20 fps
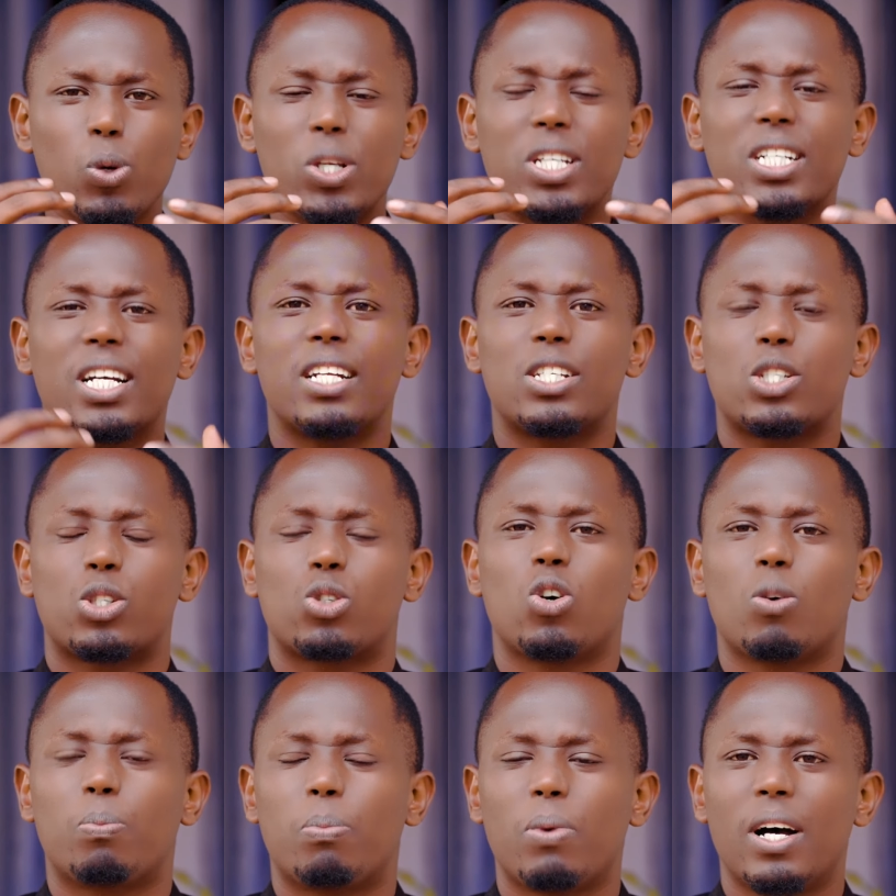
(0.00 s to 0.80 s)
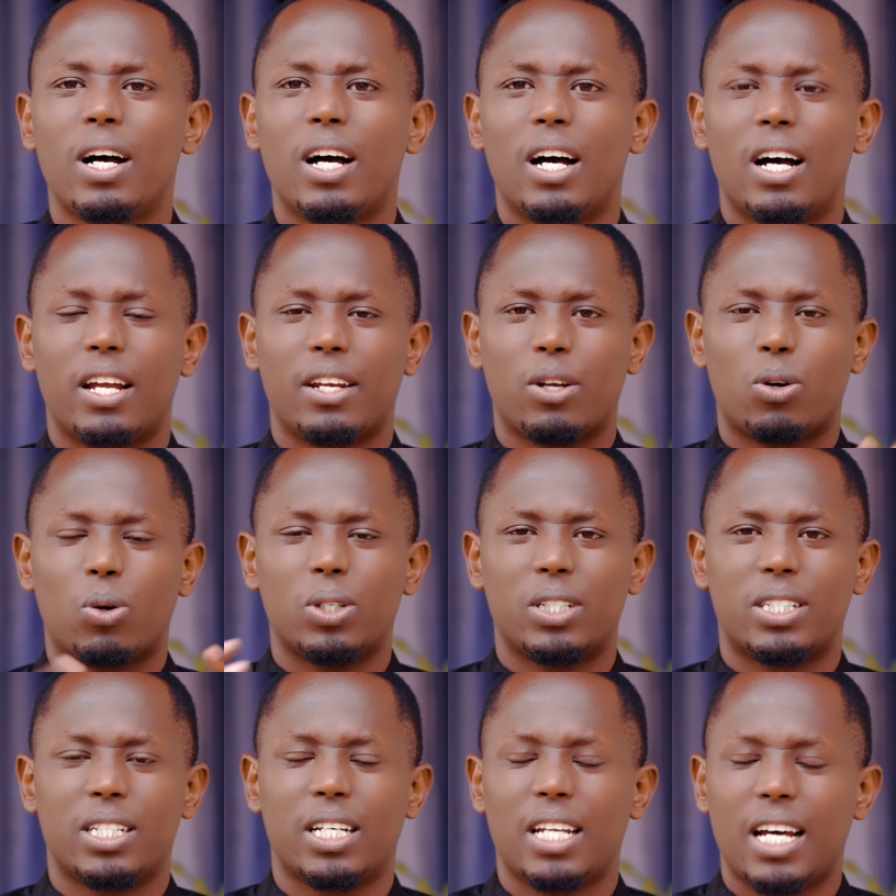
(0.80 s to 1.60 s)
which can stop and
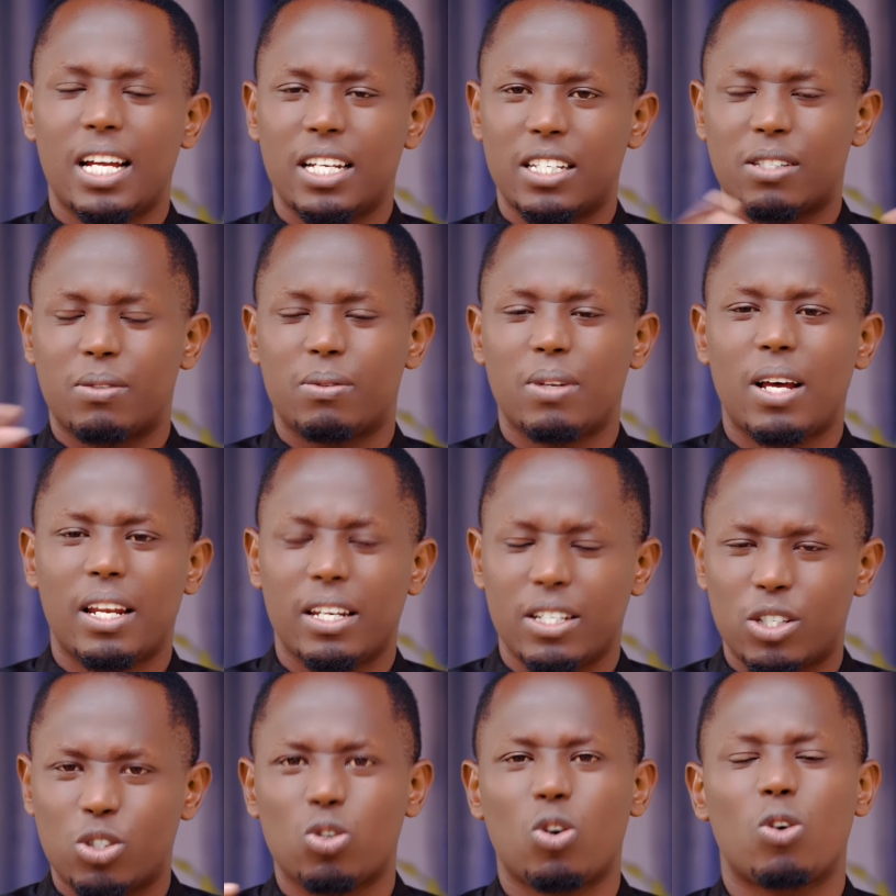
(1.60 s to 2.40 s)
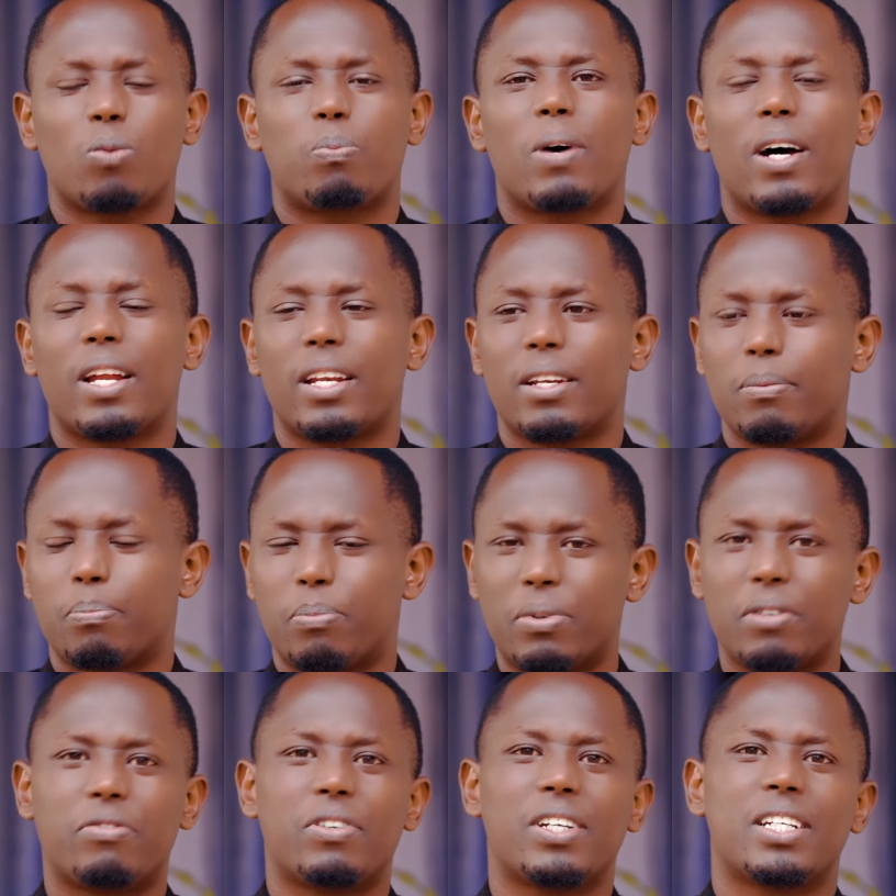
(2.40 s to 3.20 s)
contain and stop and
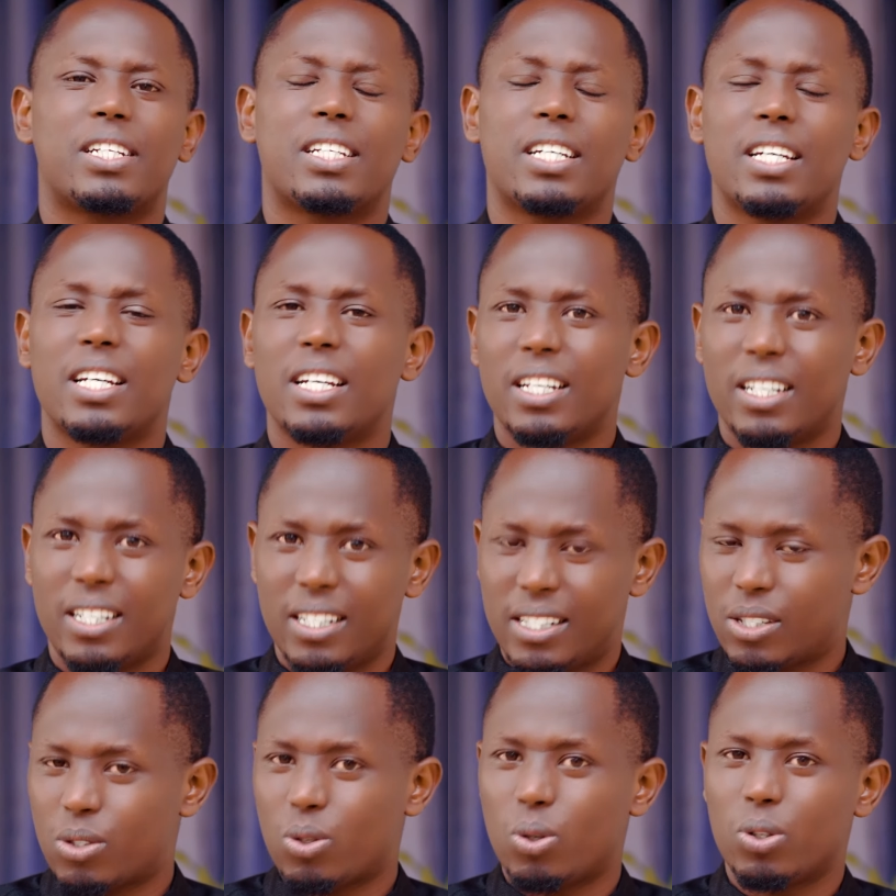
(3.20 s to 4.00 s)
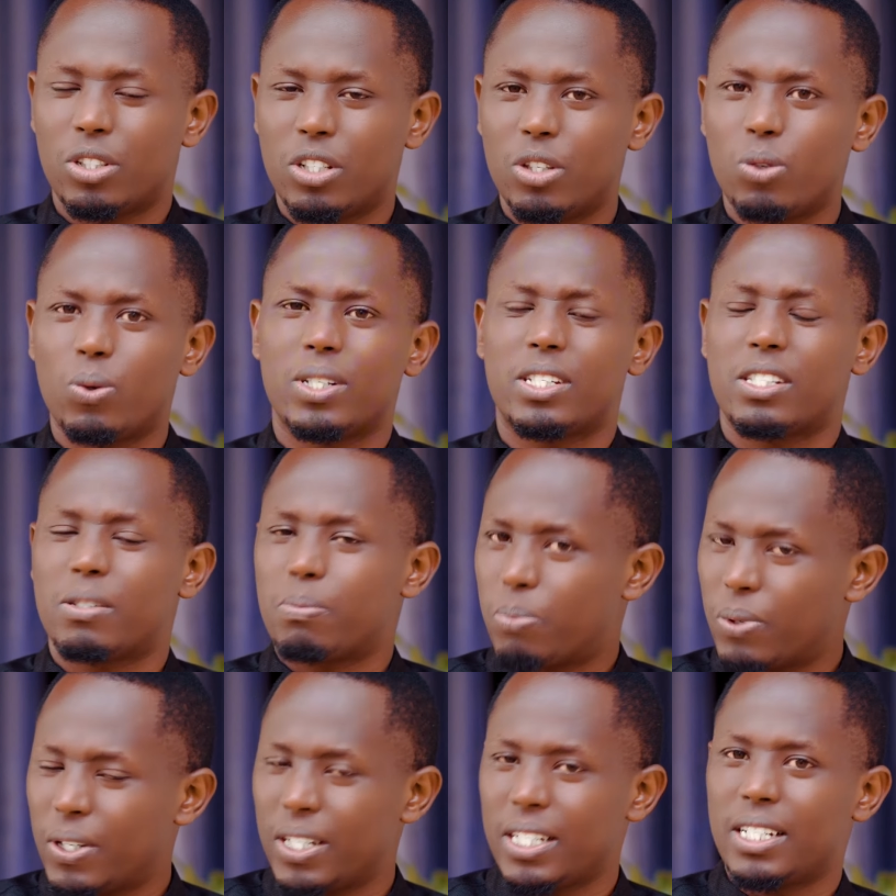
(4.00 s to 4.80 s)
prevent its
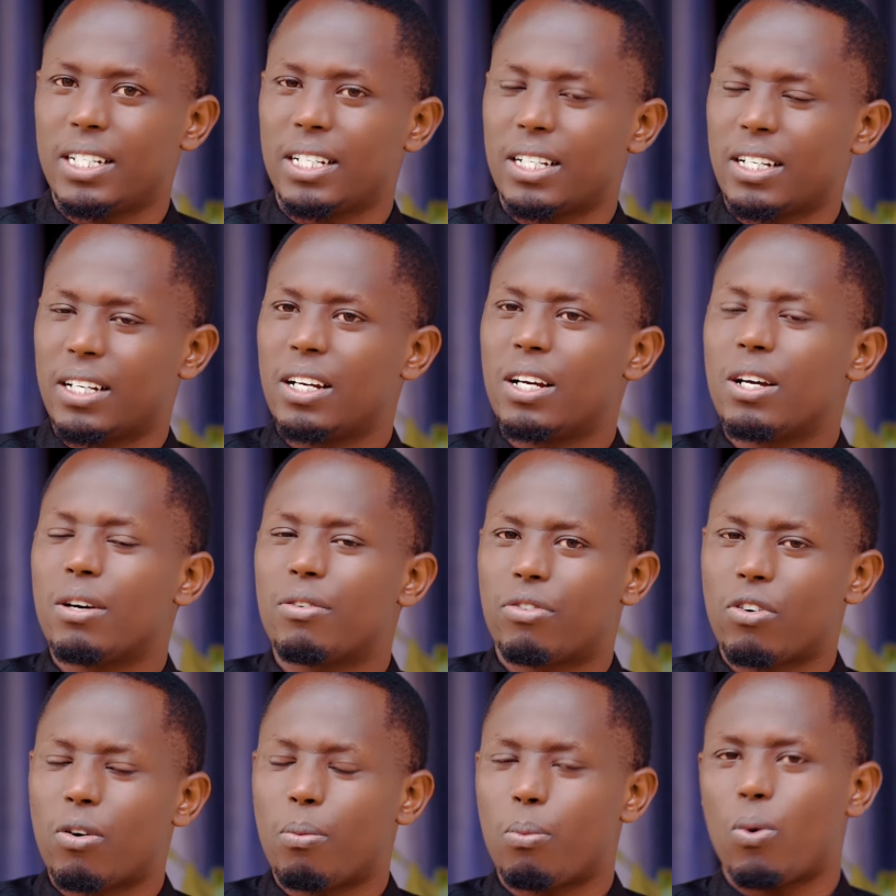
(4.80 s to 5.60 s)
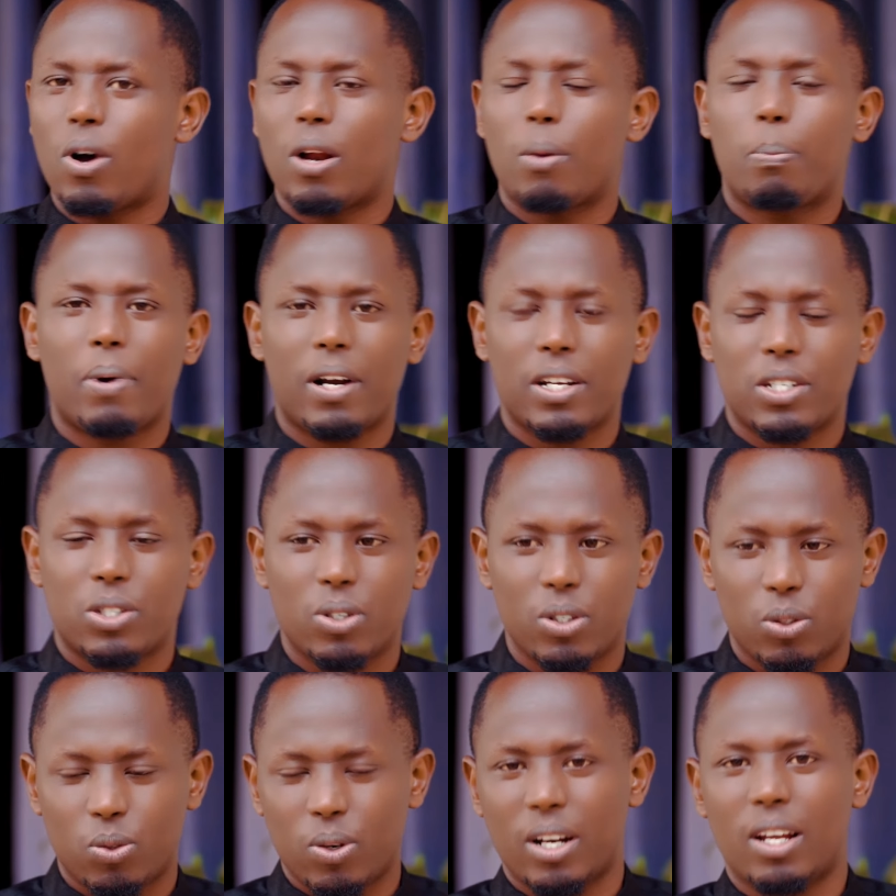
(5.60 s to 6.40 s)
continuous spreading from one
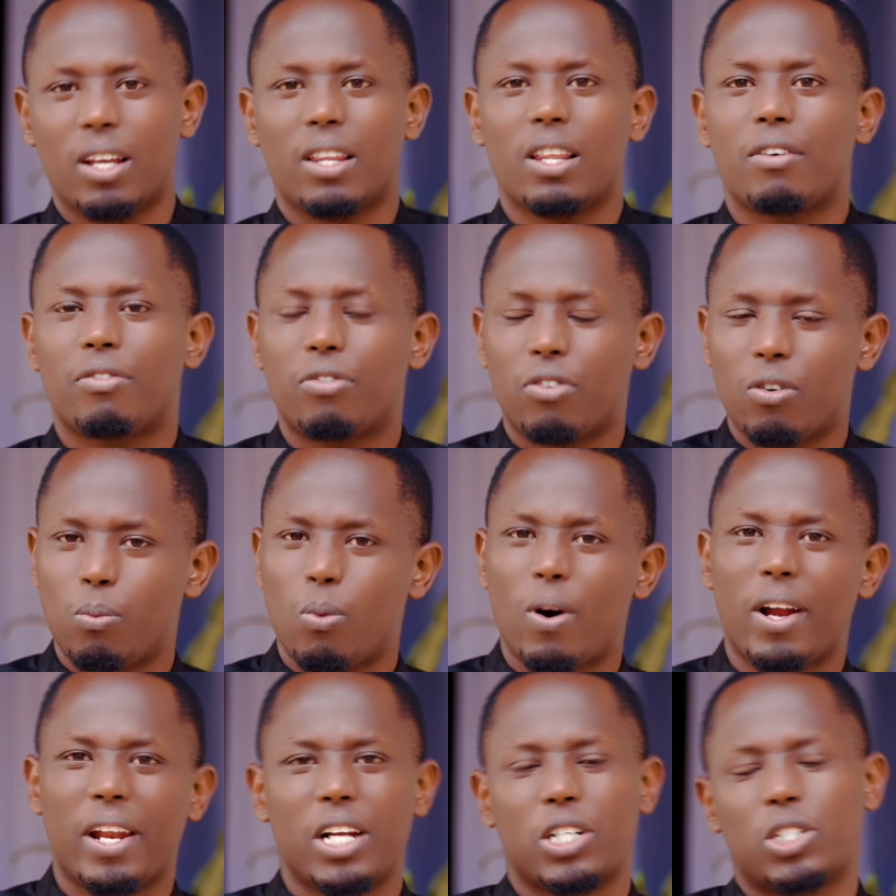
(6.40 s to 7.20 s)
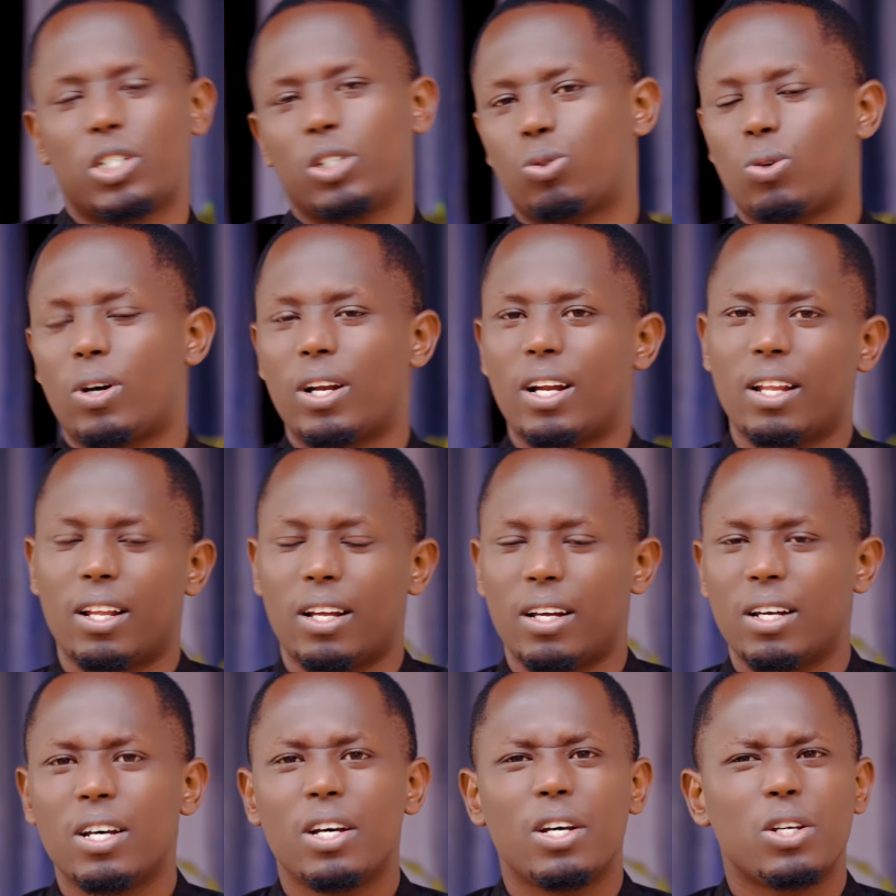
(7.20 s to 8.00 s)
person to another, from one nation to
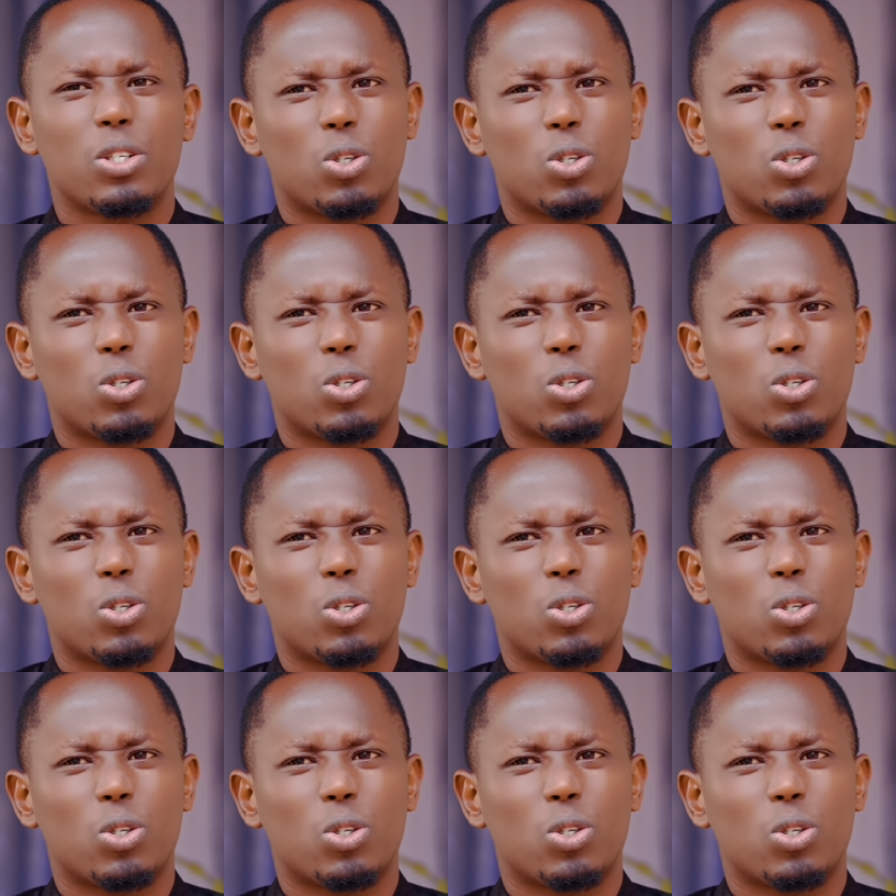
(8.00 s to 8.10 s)
another.